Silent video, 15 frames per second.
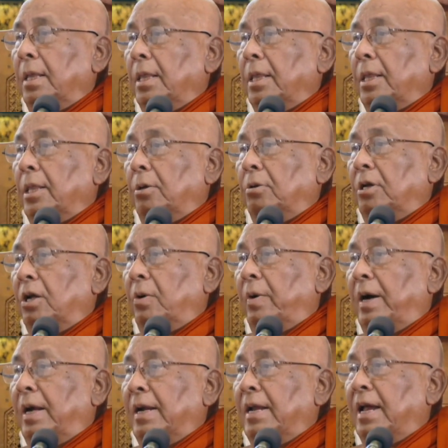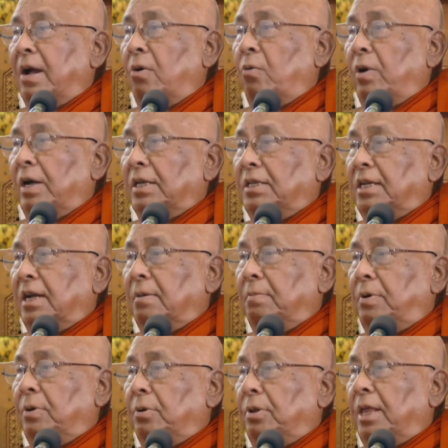Though thou art not wet jam,
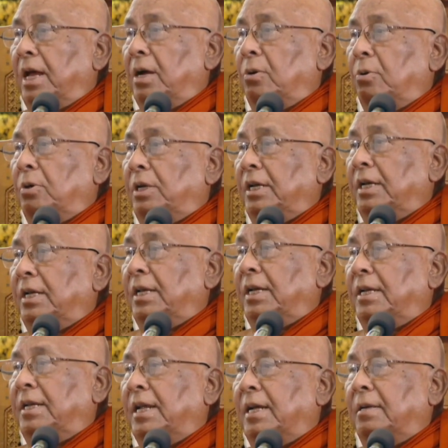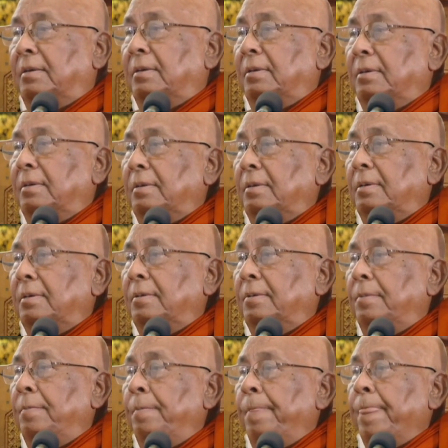Perudan, Udi Redan,
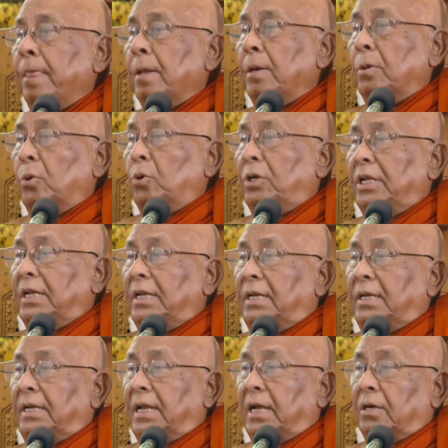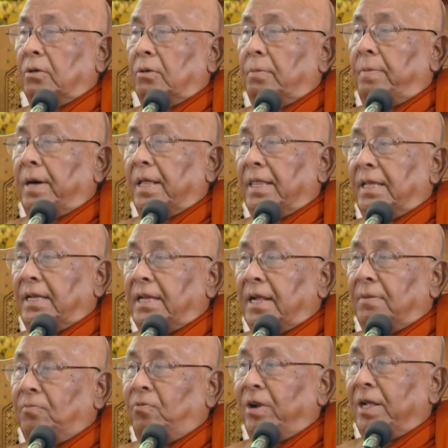Udi Redan, or
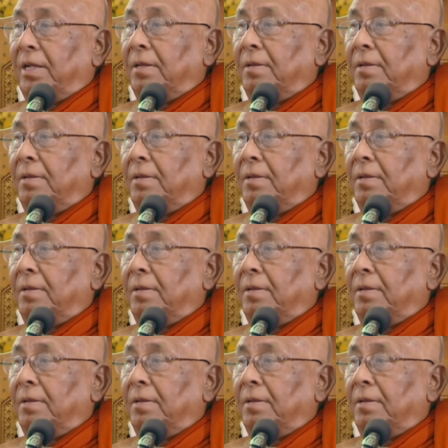Badidan Point.